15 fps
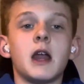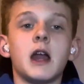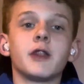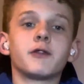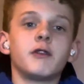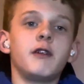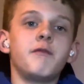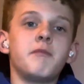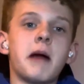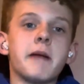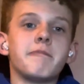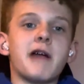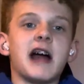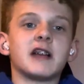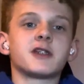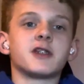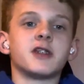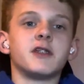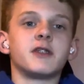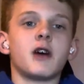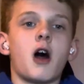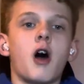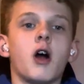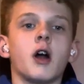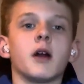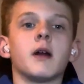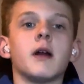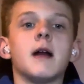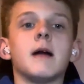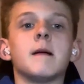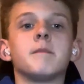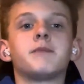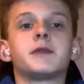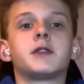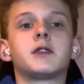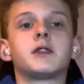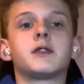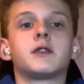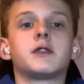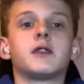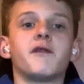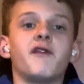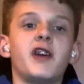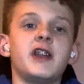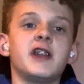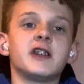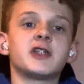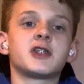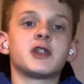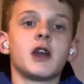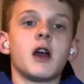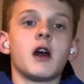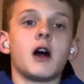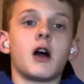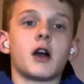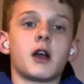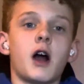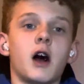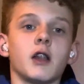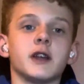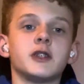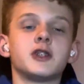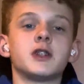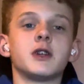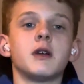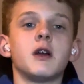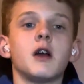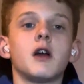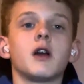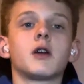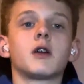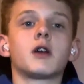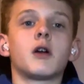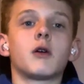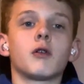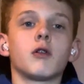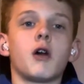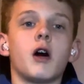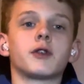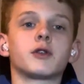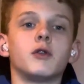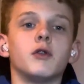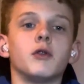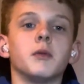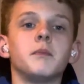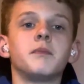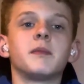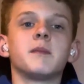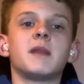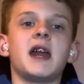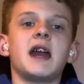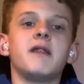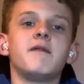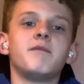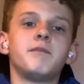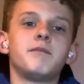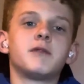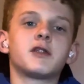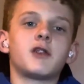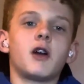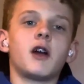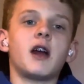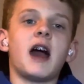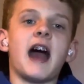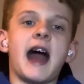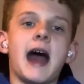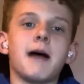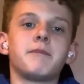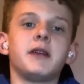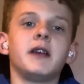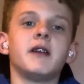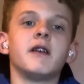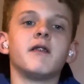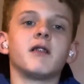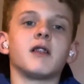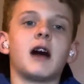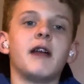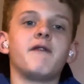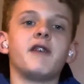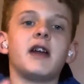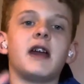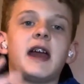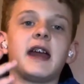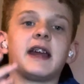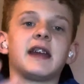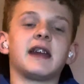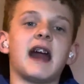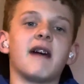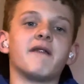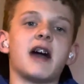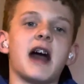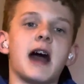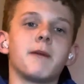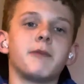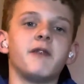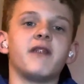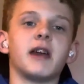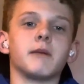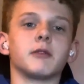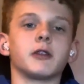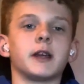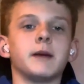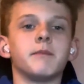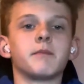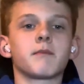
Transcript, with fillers: Three of my passions are to finish college, go to law school, and start a happy life and have a happy family.